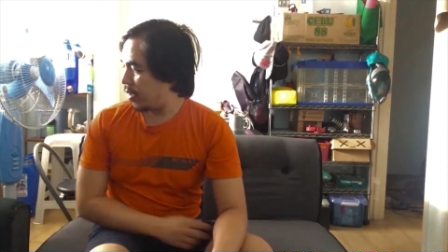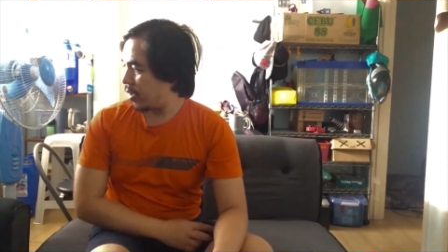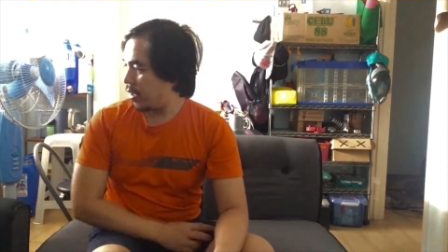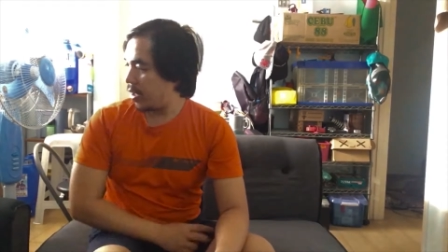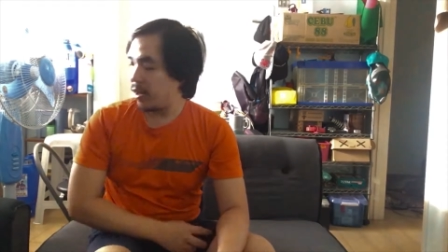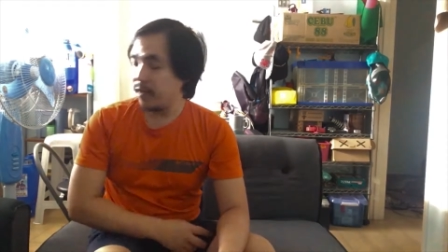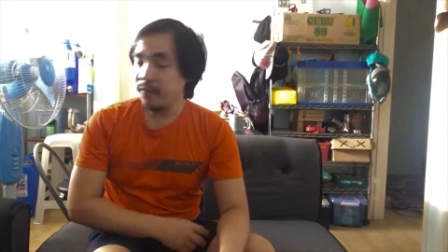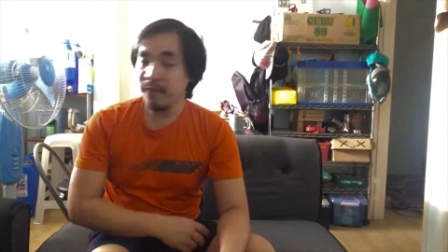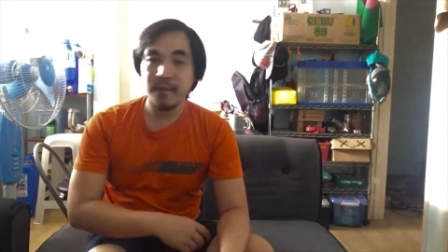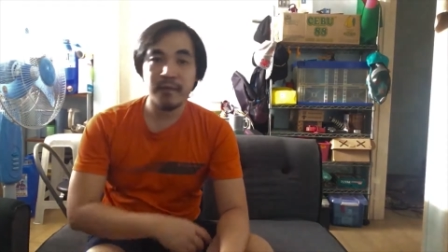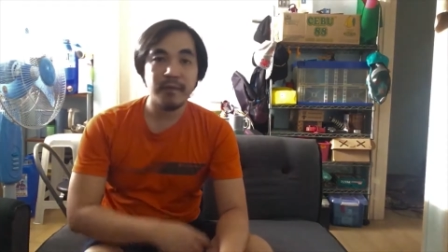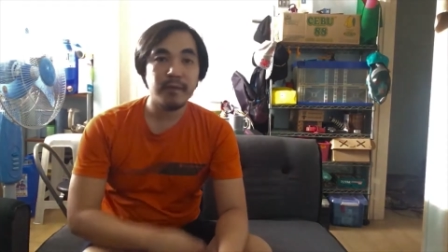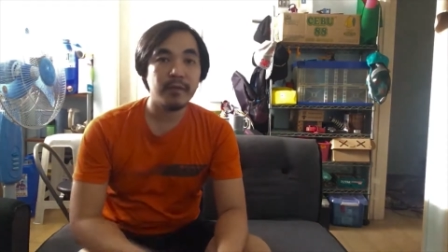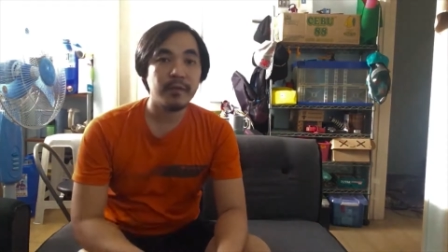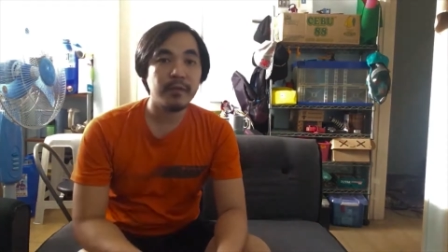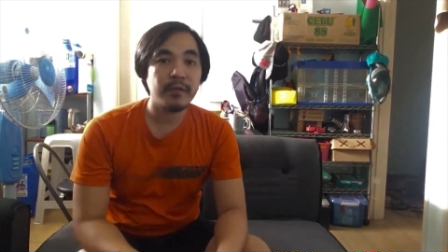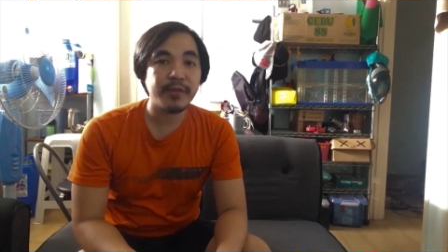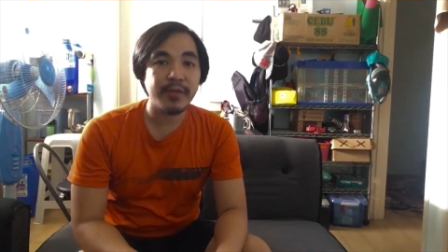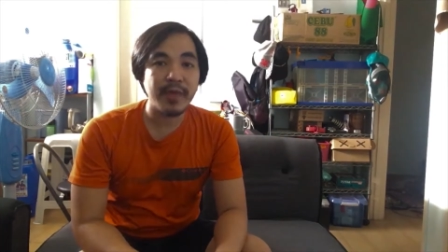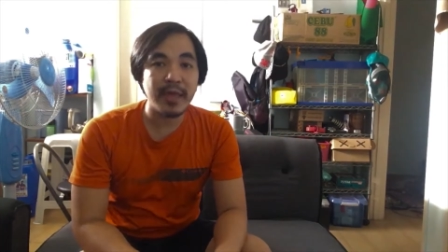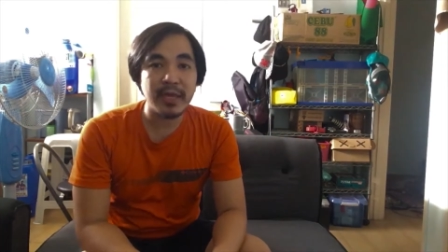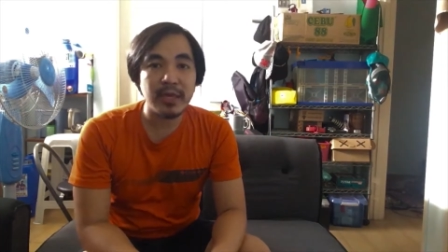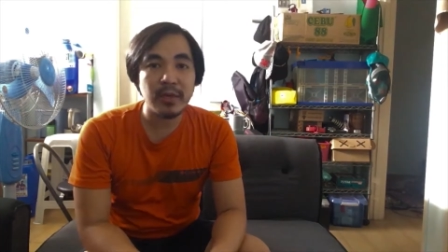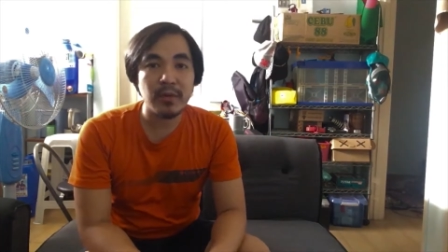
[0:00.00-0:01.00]
And
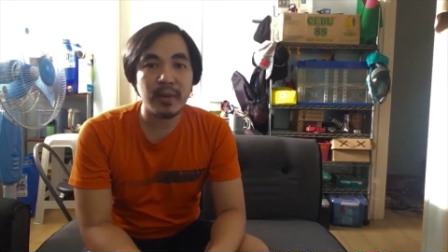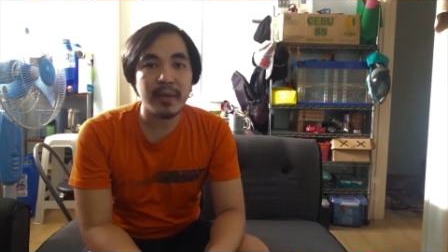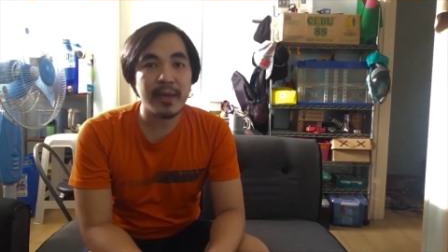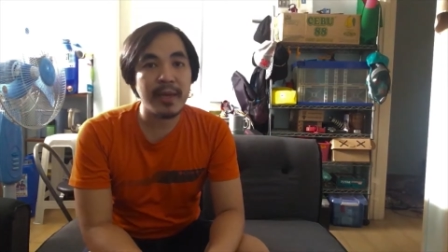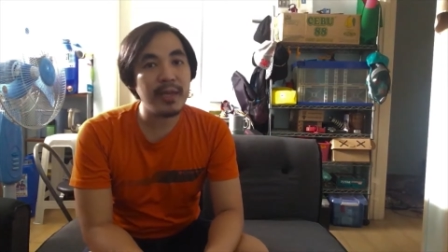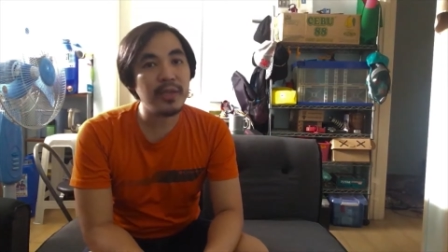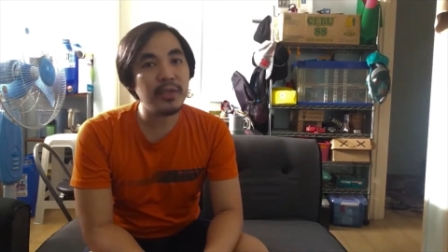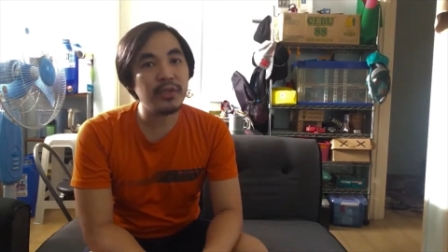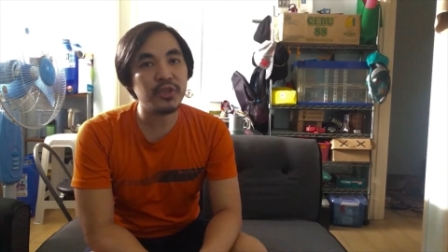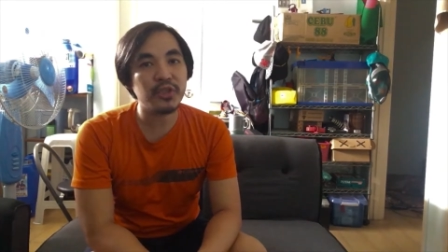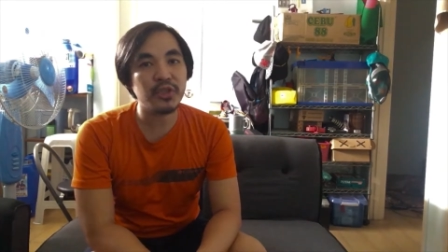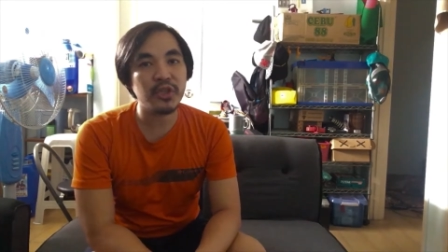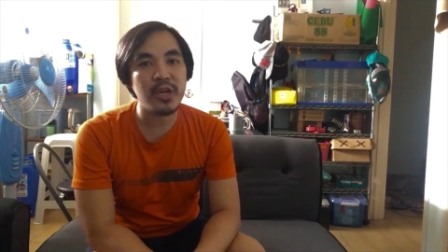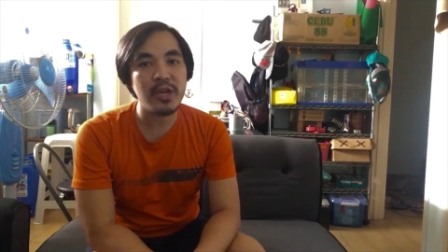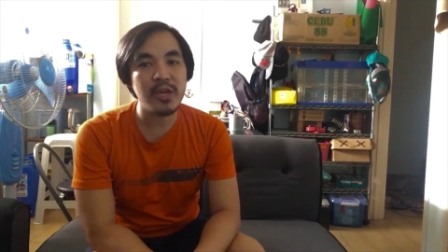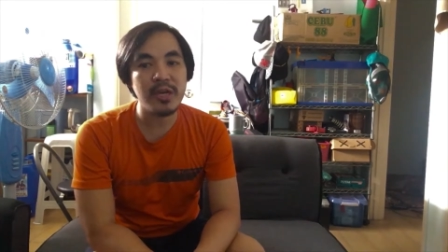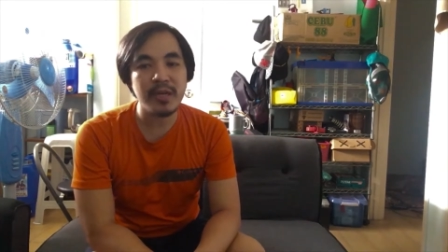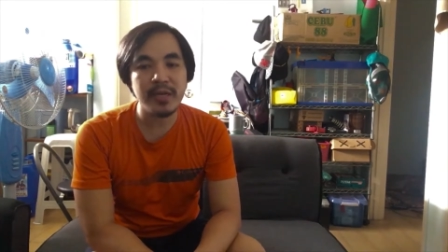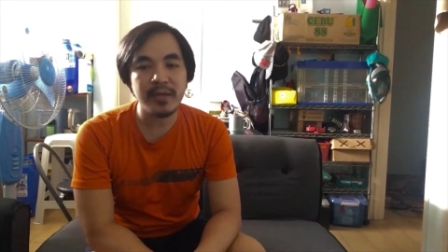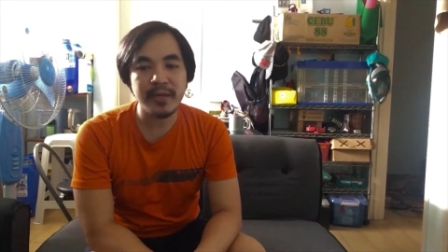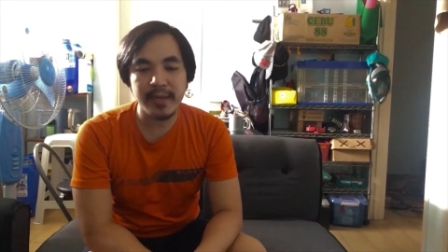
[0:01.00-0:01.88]
thank you again, John,